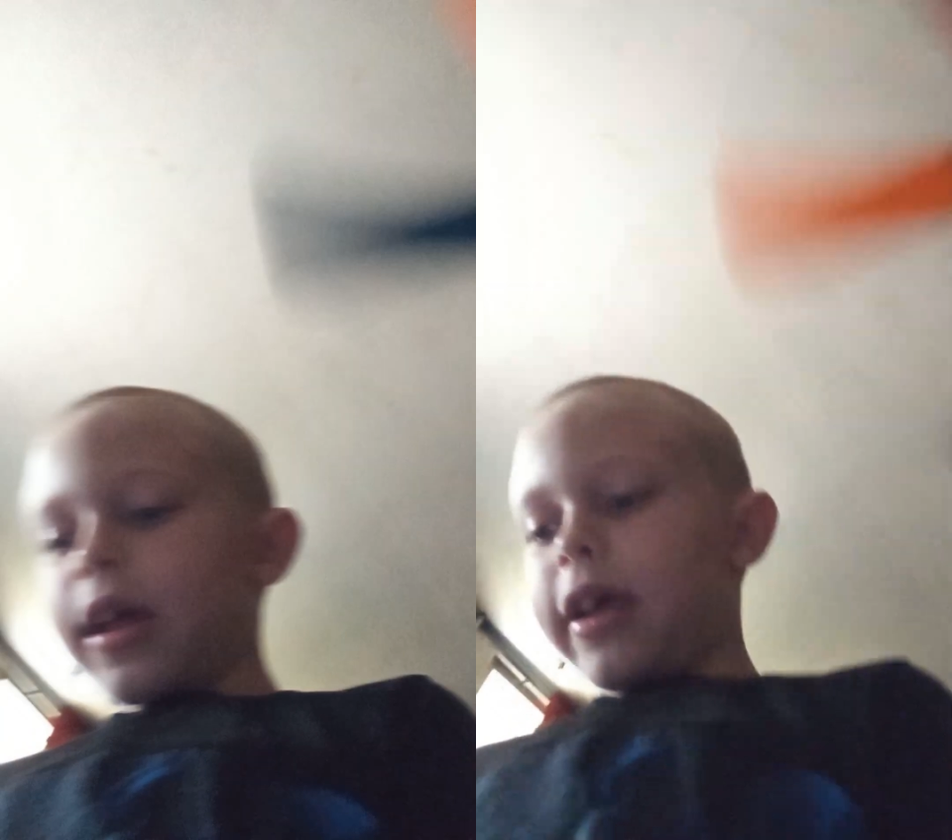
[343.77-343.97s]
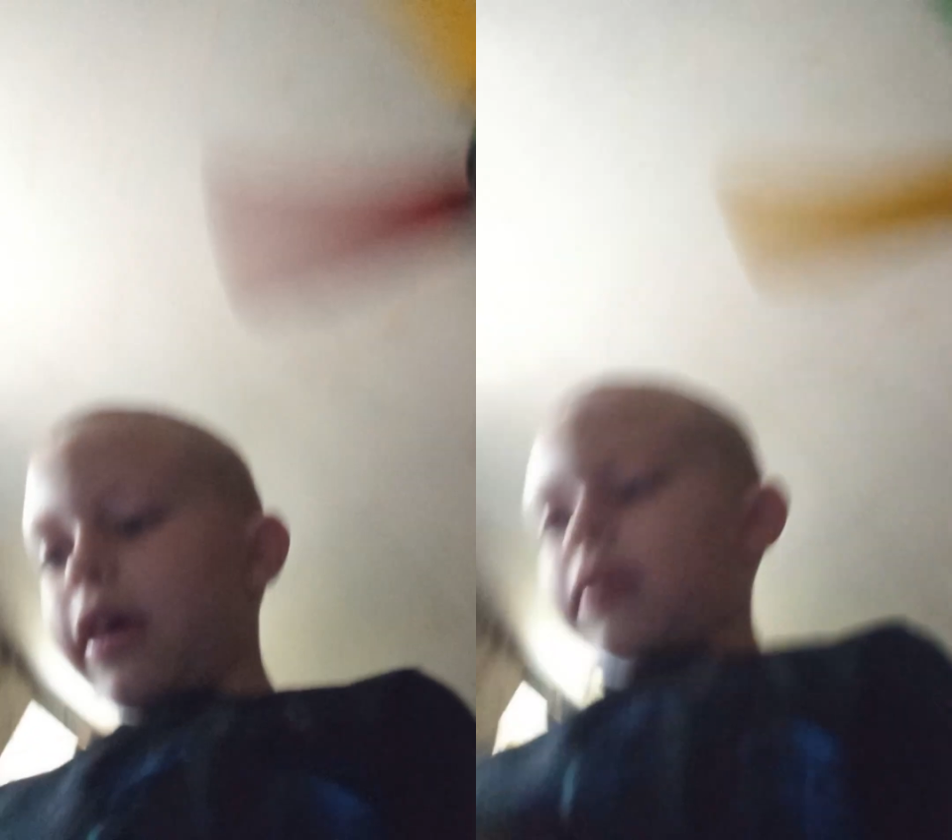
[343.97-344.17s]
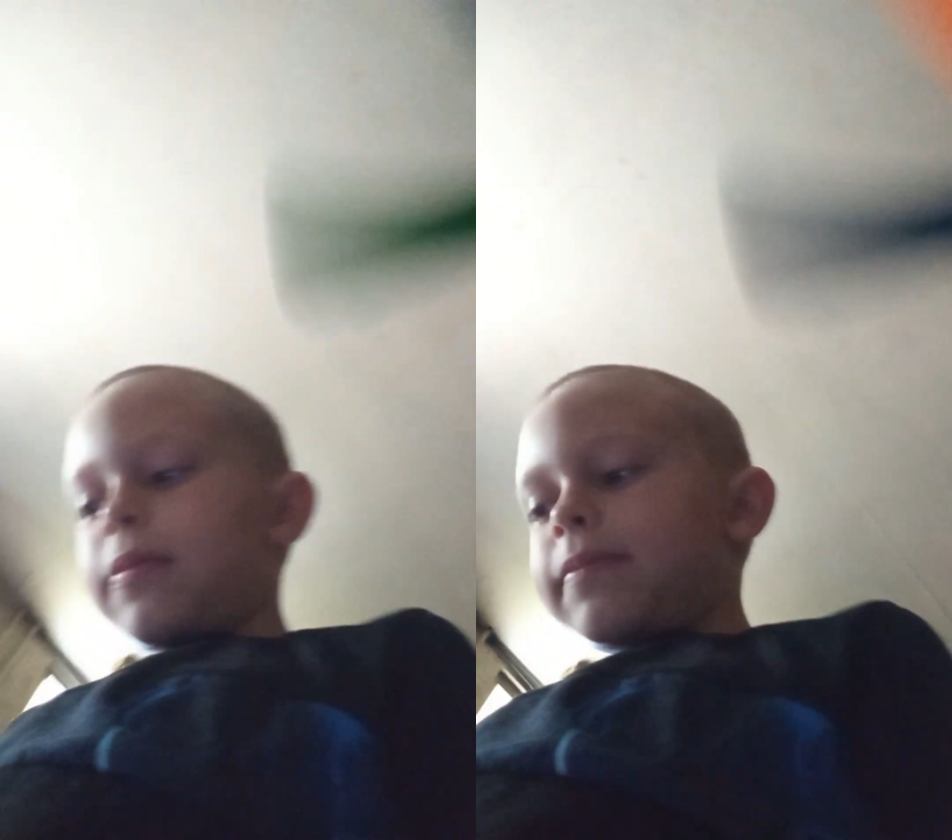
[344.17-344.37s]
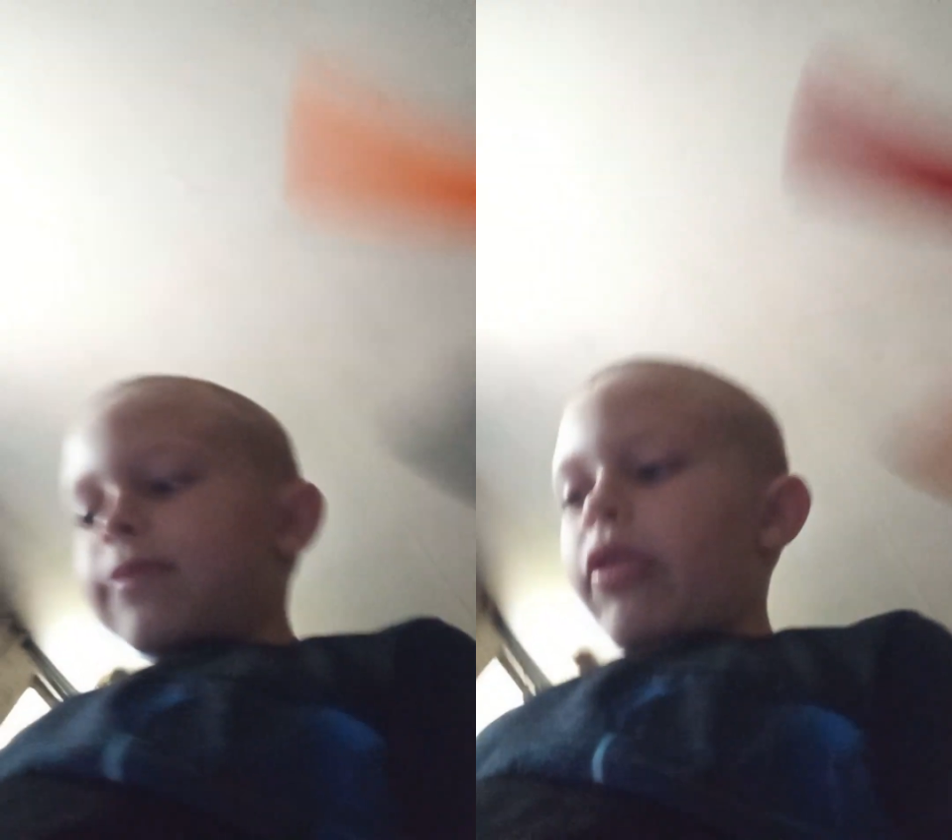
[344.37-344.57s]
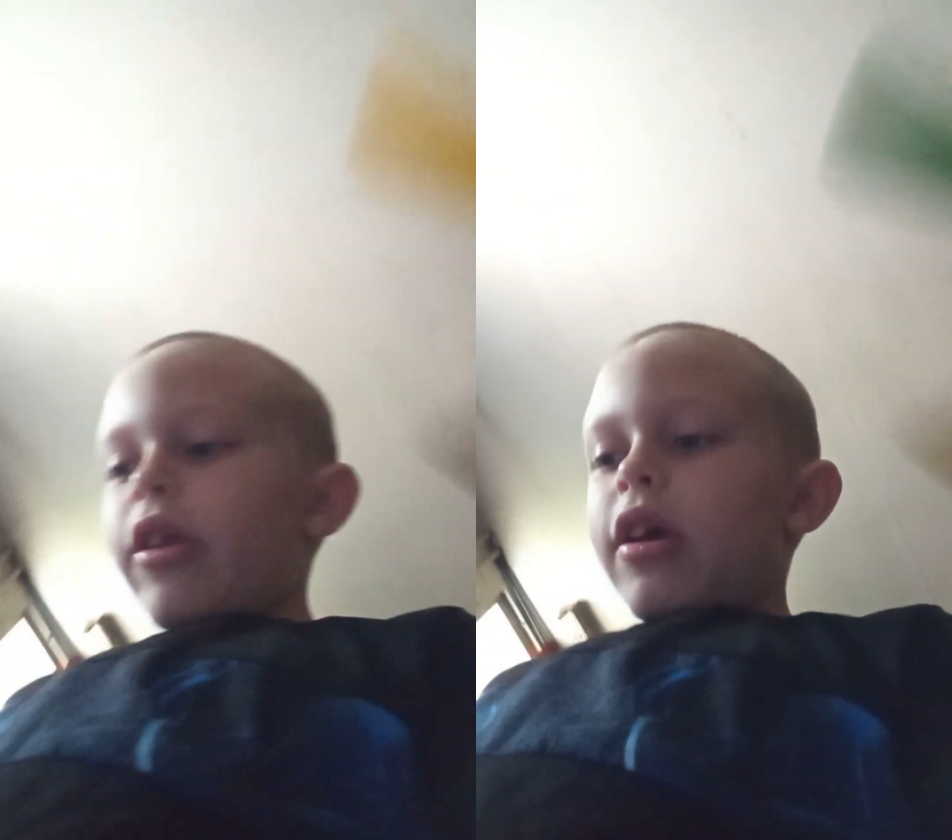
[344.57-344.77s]
get
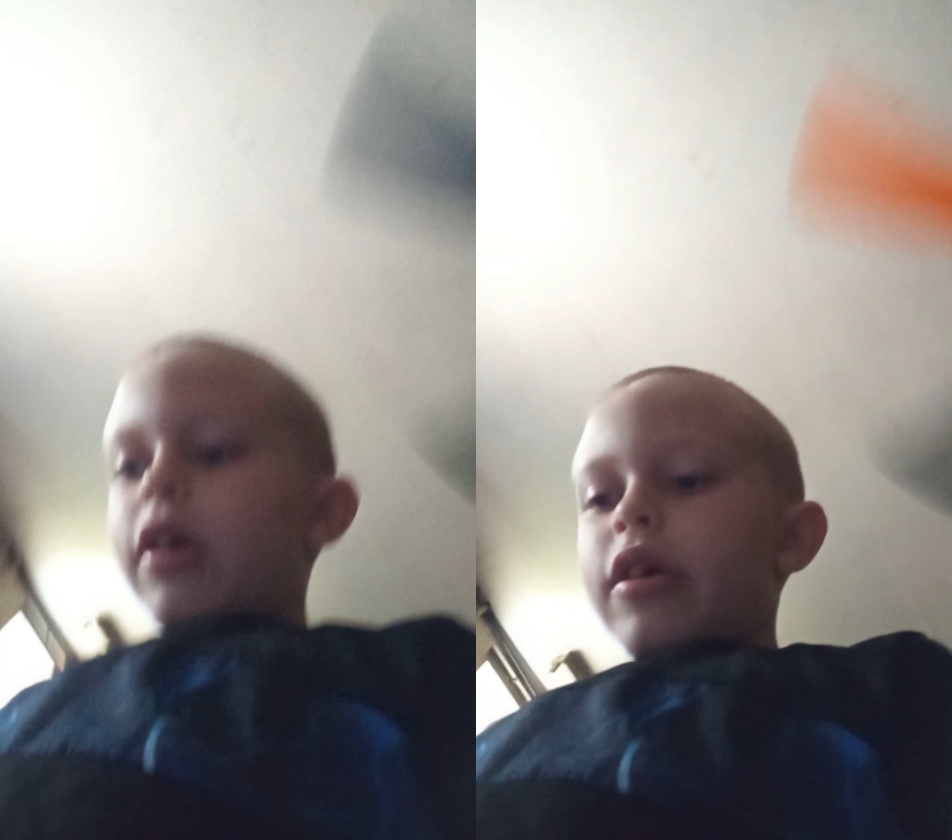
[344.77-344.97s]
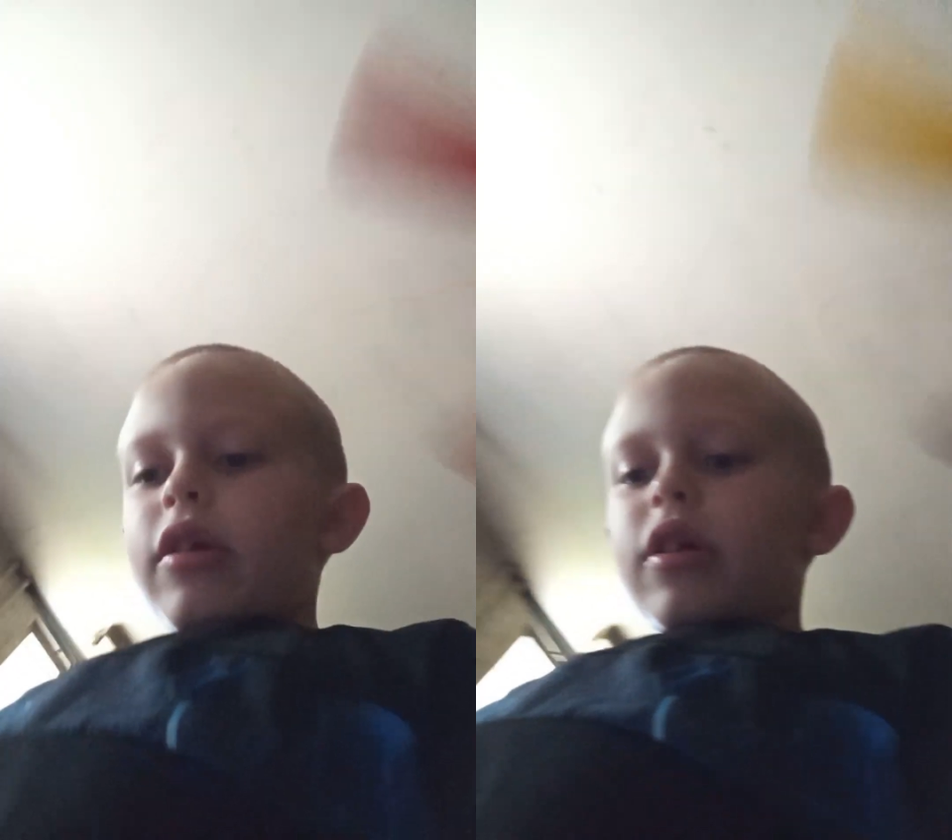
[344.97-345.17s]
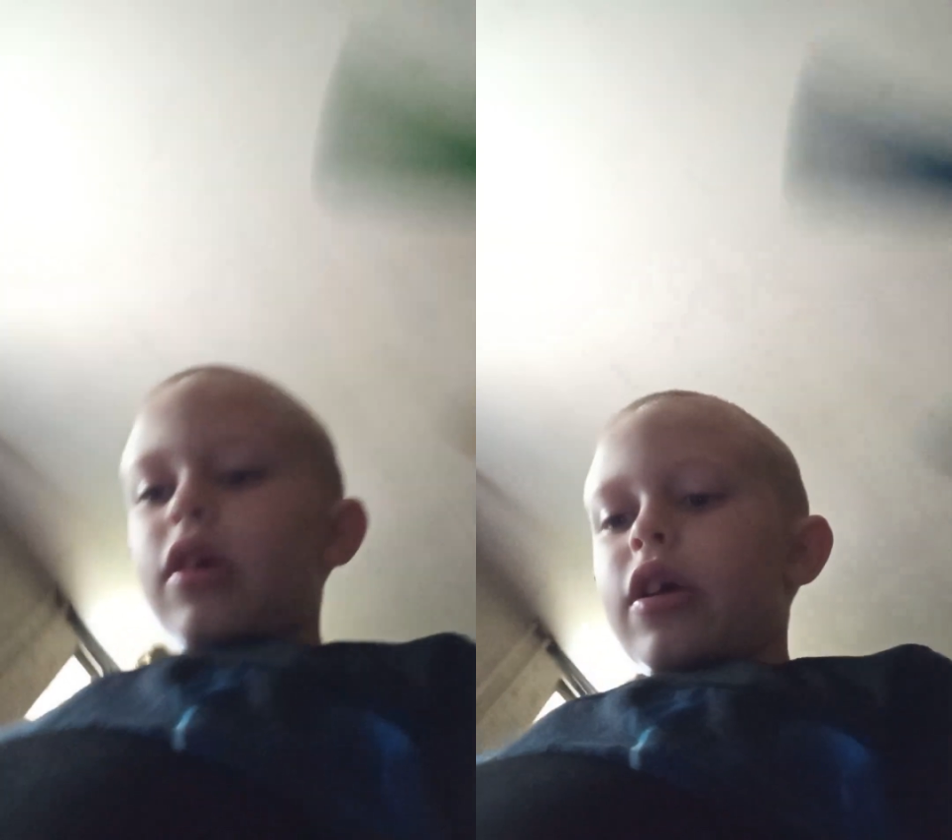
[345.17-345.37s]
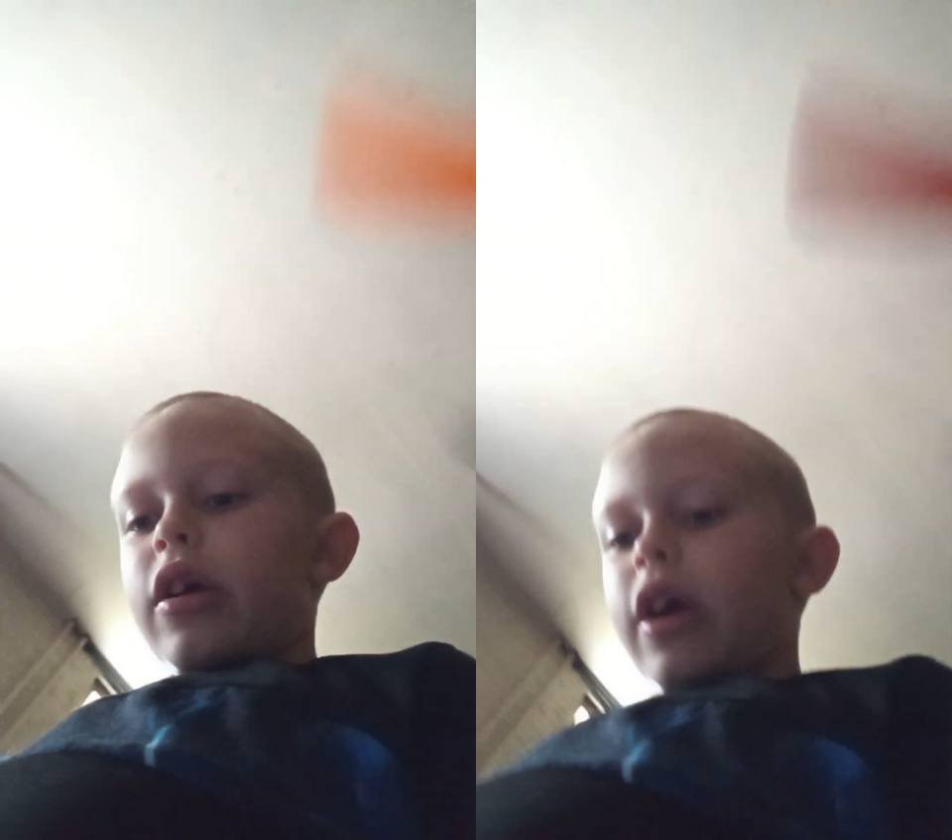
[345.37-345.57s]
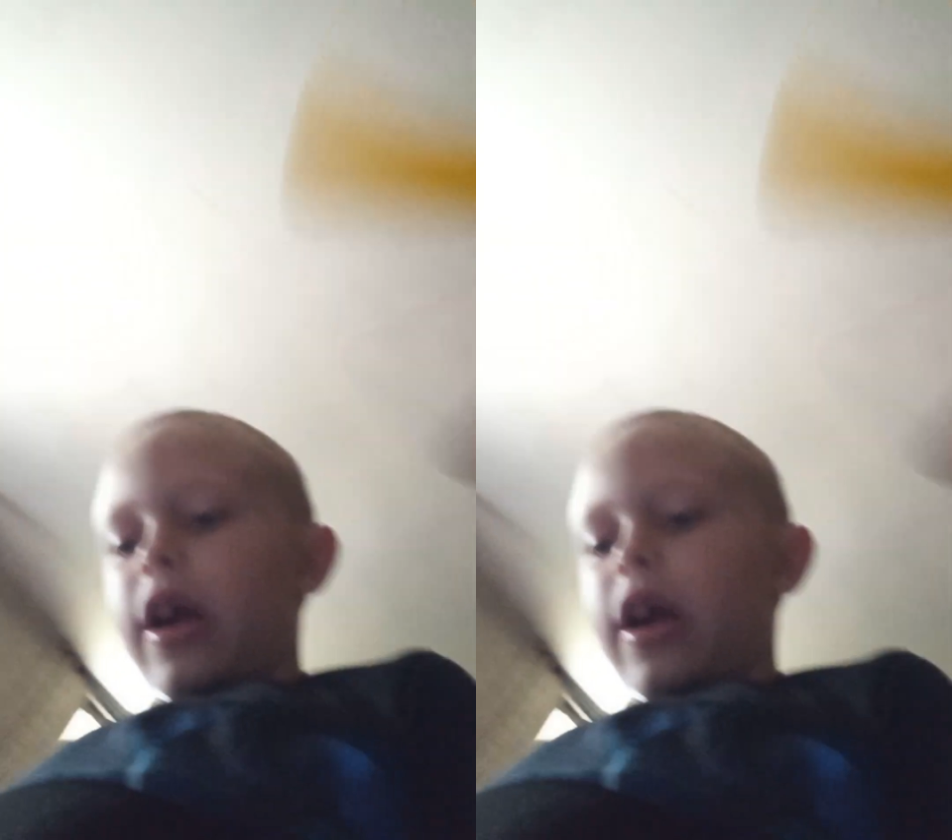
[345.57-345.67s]
it.